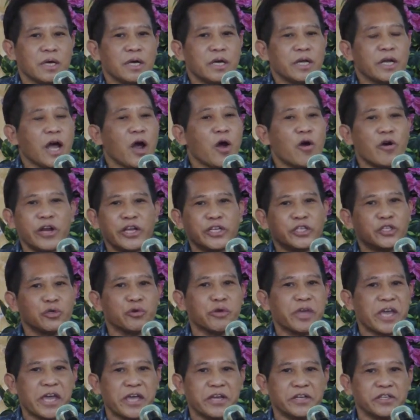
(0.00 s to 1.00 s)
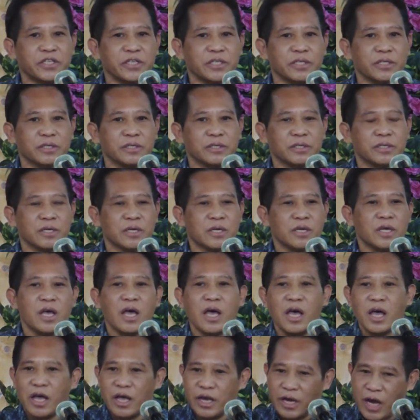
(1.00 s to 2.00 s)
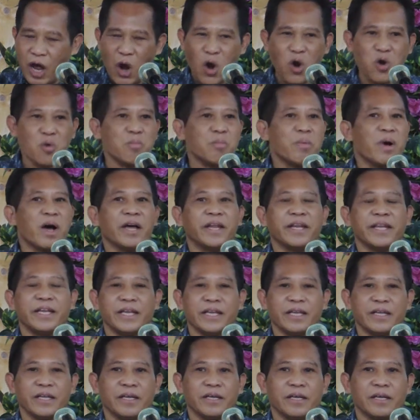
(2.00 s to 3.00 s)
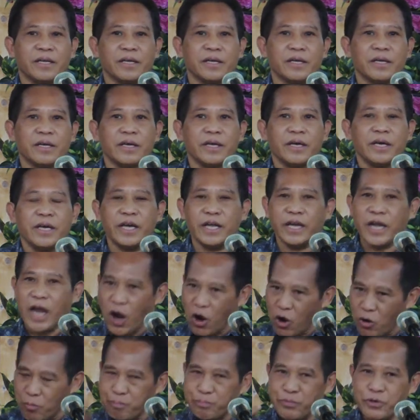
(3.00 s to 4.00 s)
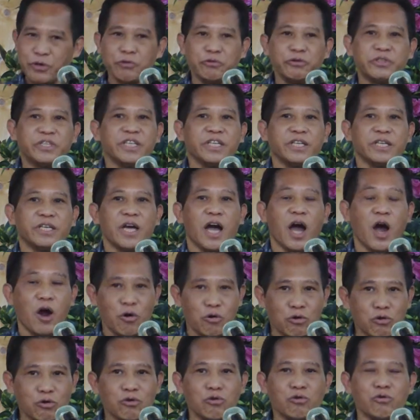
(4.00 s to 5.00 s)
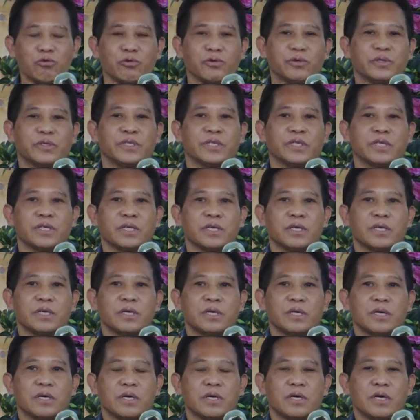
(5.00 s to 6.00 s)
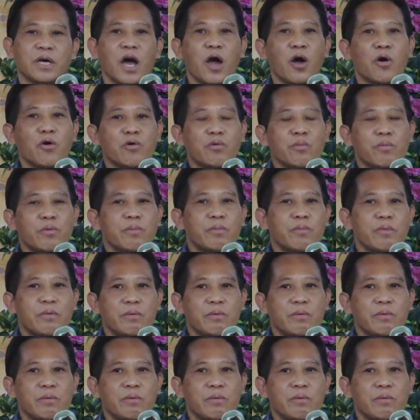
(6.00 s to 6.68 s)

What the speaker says: And our education, and our money, and our beauty, our looks, our